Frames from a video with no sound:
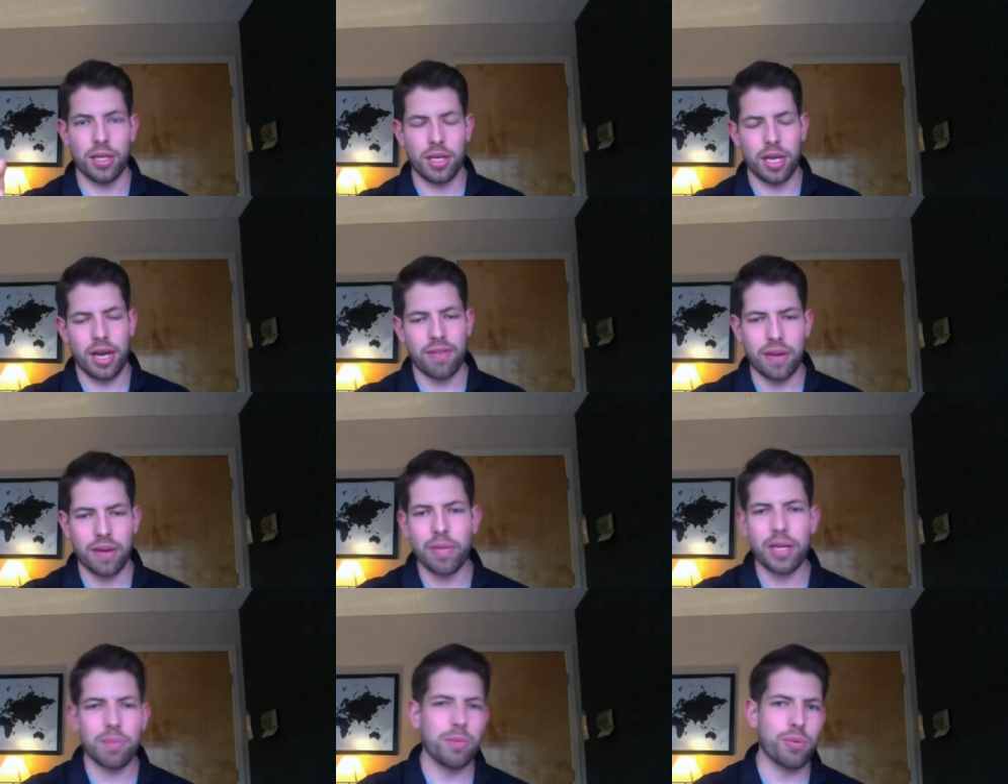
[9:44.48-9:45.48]
I've had many
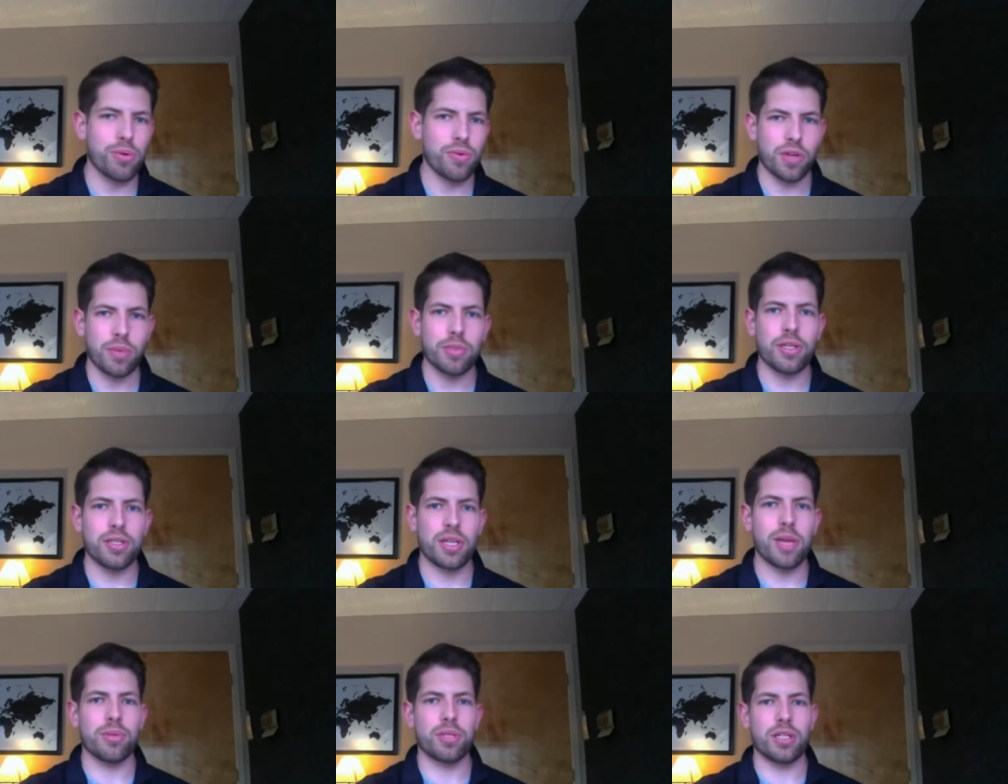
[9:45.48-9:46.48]
people who've come to
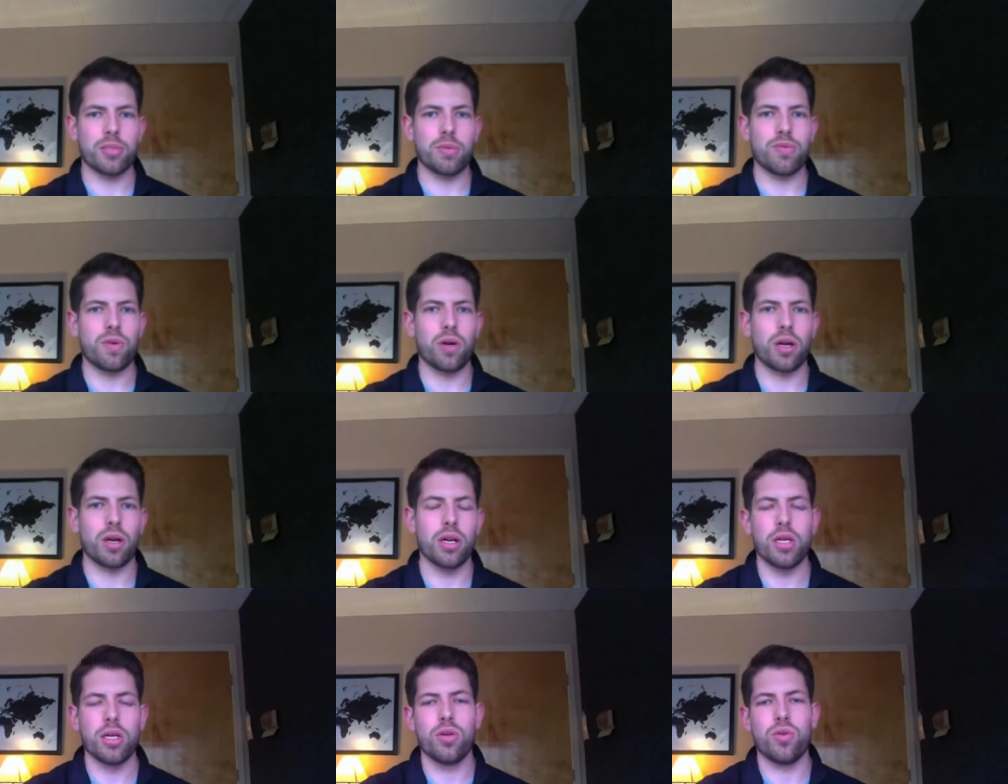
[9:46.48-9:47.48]
Disciples' Nights before
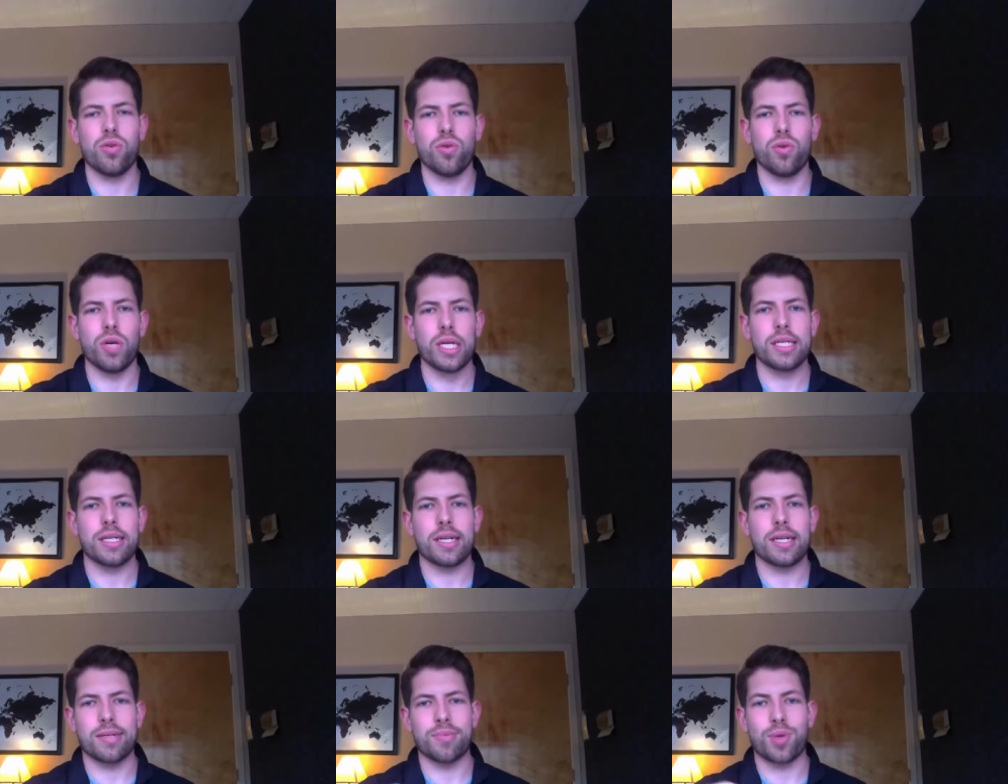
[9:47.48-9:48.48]
who
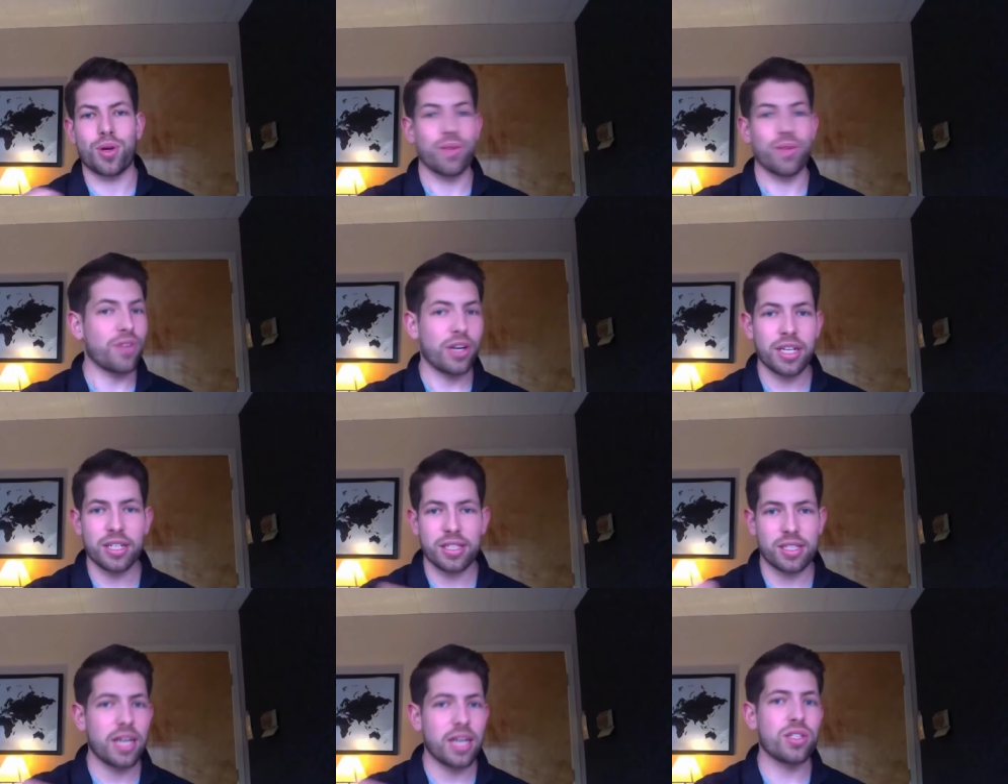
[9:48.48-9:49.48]
are in varying
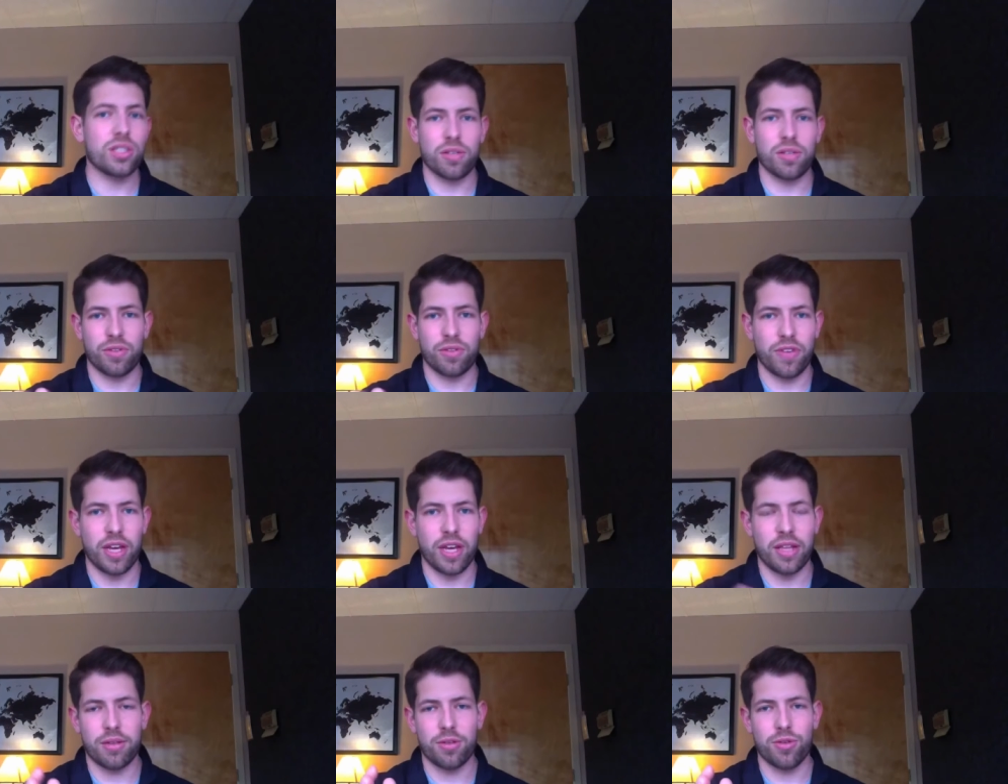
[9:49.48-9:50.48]
stages of their faith,
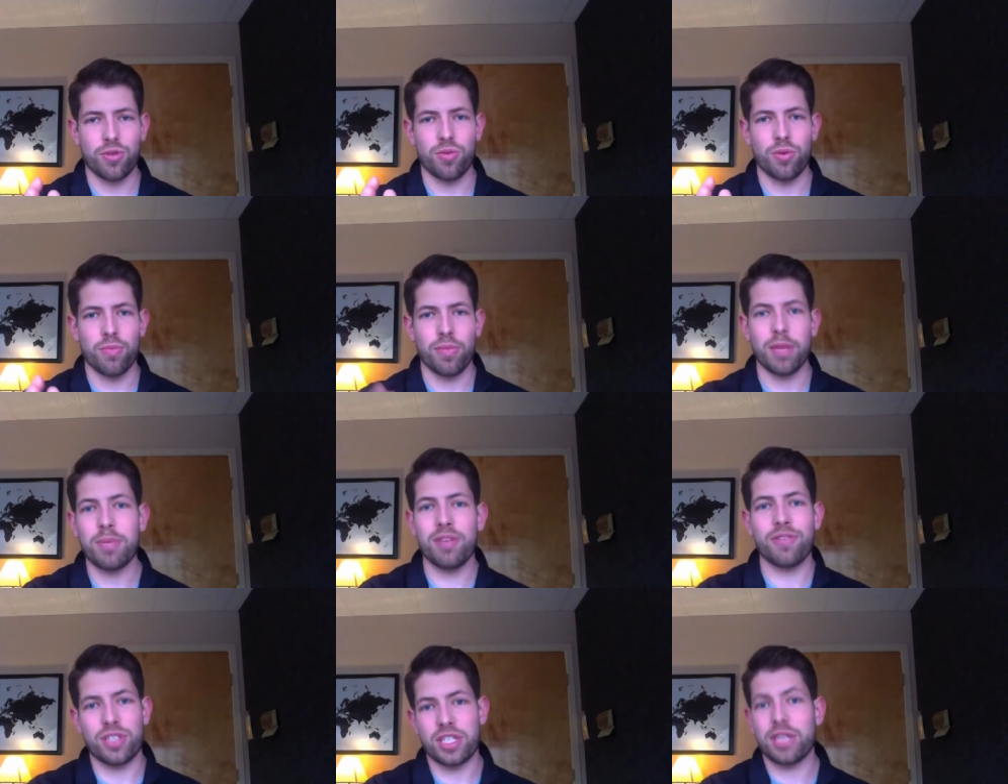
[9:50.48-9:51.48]
who maybe even
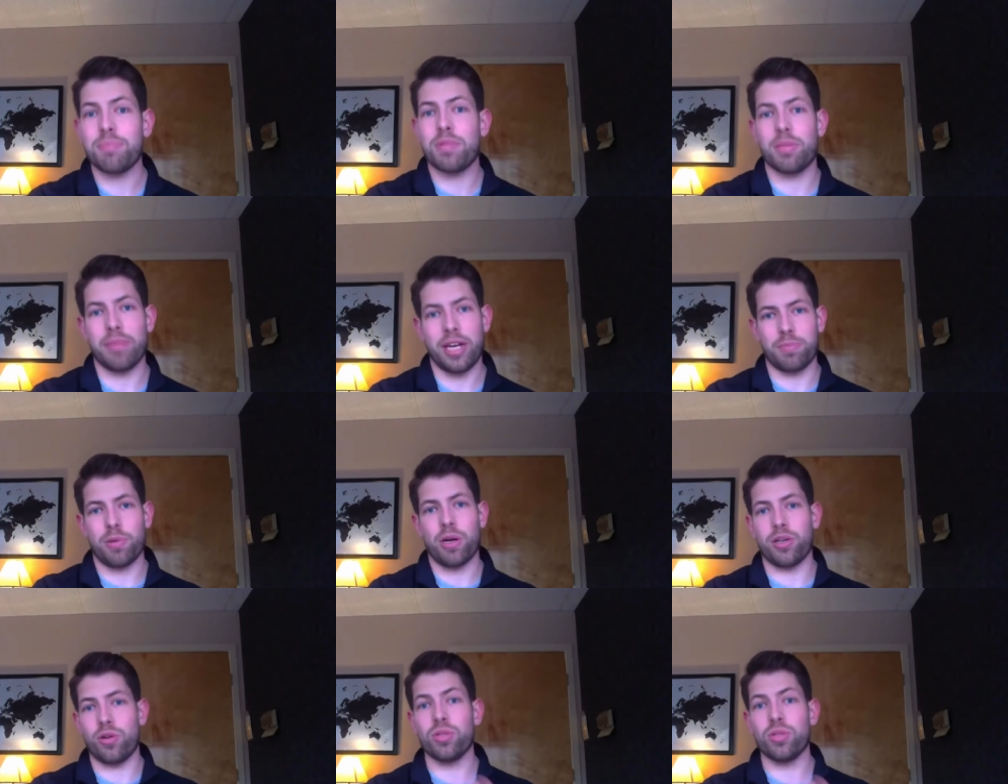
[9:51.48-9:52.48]
skipped the Mass part and
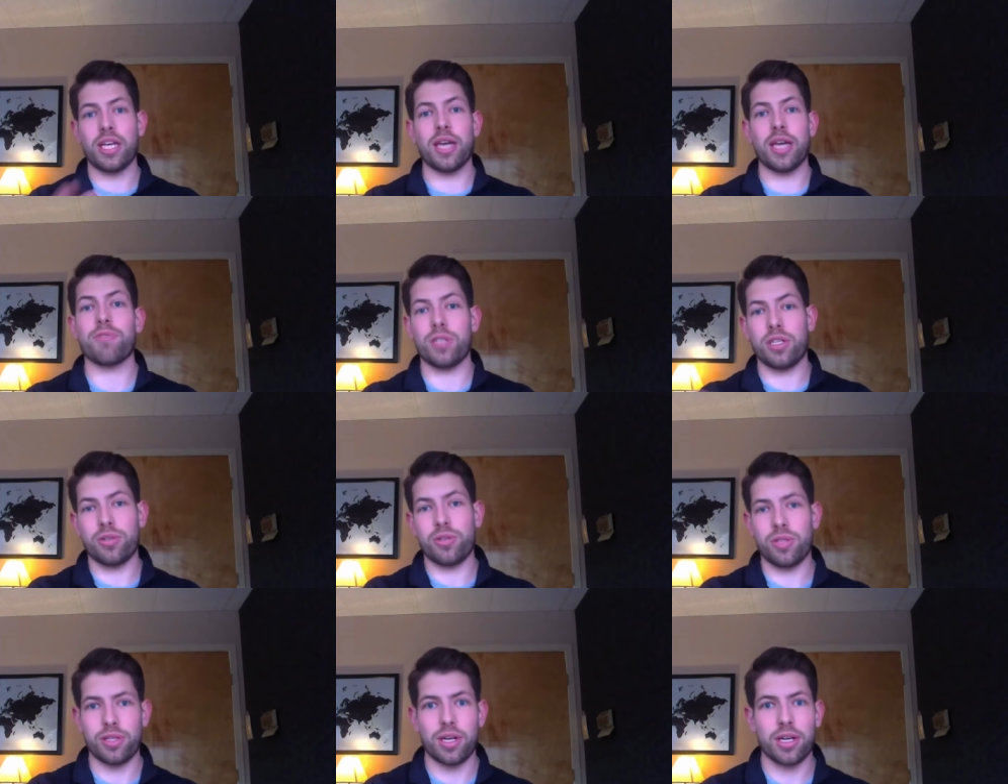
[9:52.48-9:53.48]
only came for dinner and the
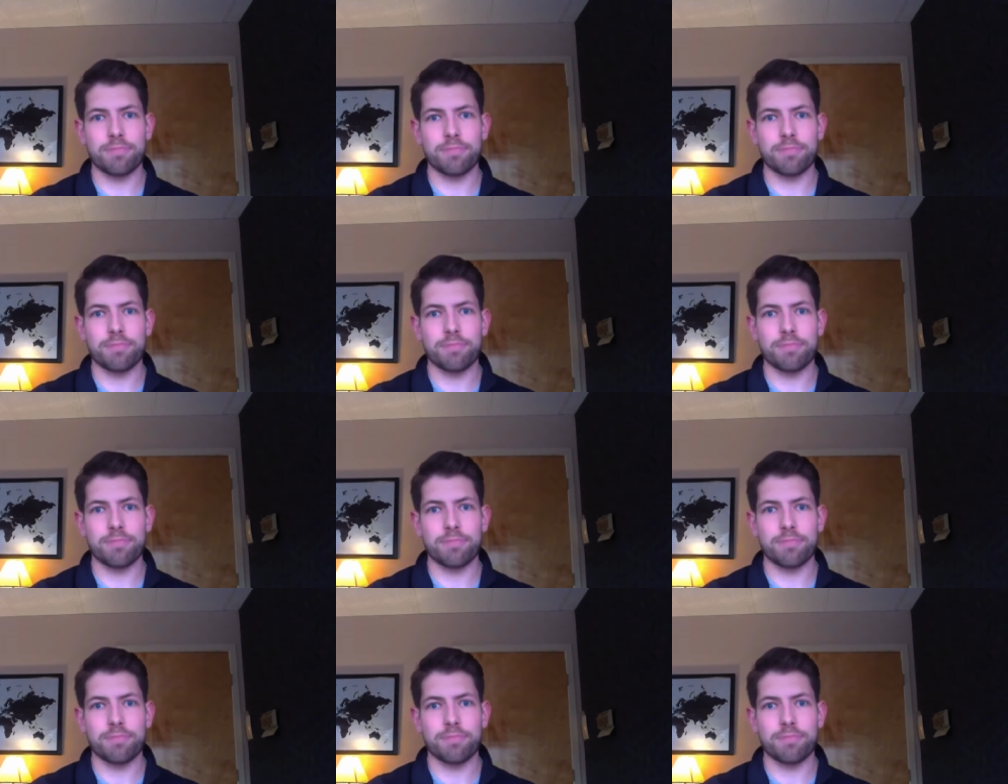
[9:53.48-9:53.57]
talk,